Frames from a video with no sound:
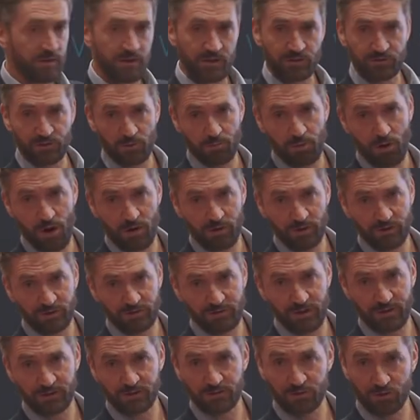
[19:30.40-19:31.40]
these are products
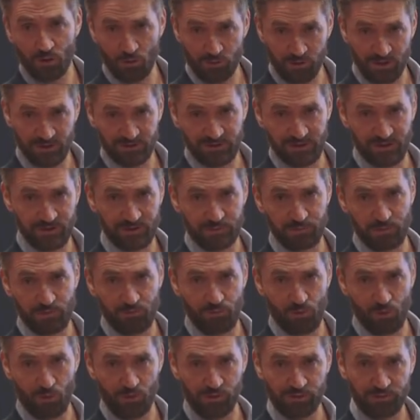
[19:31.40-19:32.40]
that don't exist
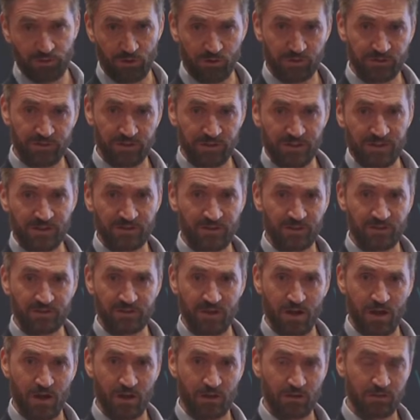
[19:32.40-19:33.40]
before, so it's an easy
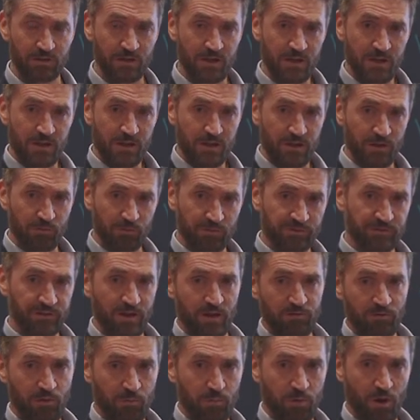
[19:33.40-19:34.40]
sell. There was
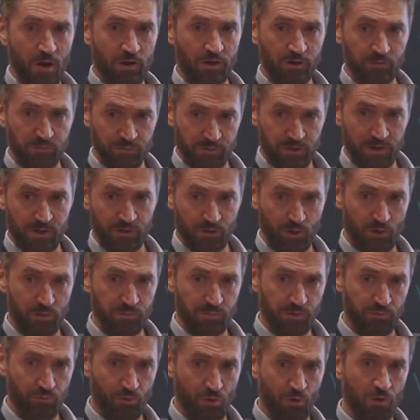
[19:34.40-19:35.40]
never a product in
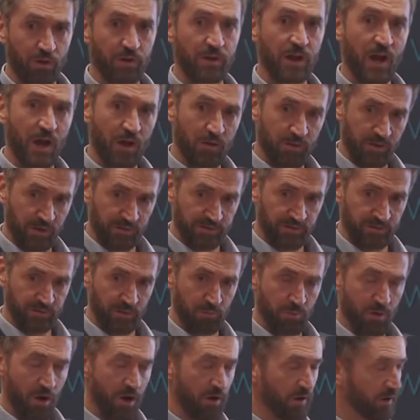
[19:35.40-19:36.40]
Europe before, now this is a
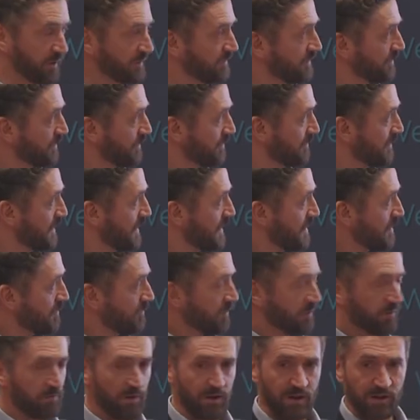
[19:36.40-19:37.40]
product. So
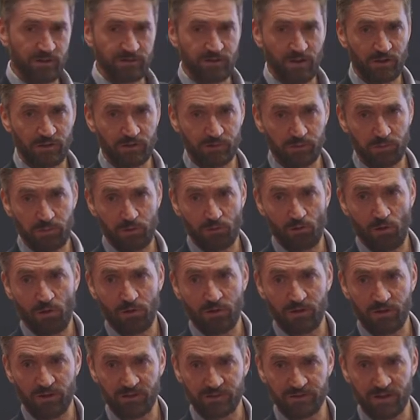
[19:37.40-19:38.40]
we're very excited to be
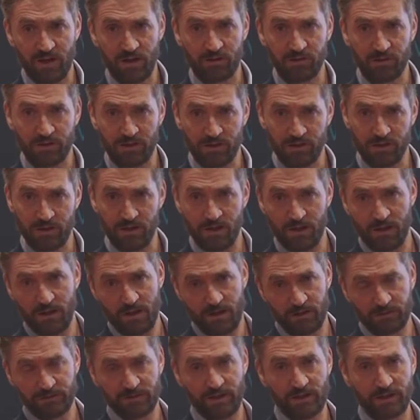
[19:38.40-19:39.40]
rolling this out in
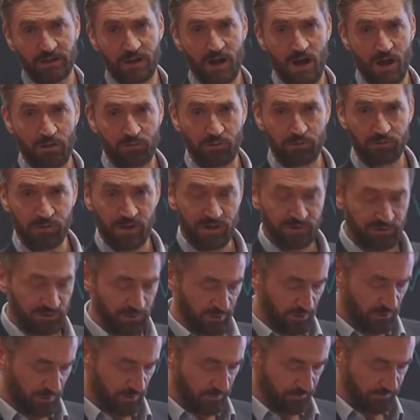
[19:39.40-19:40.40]
the second half of next
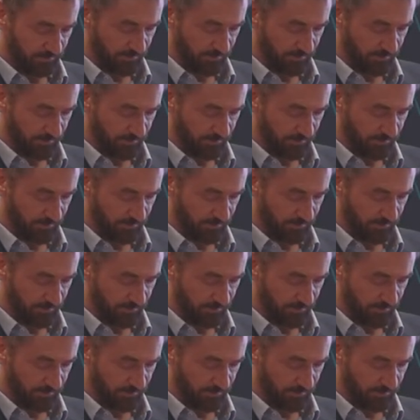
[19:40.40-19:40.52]
year.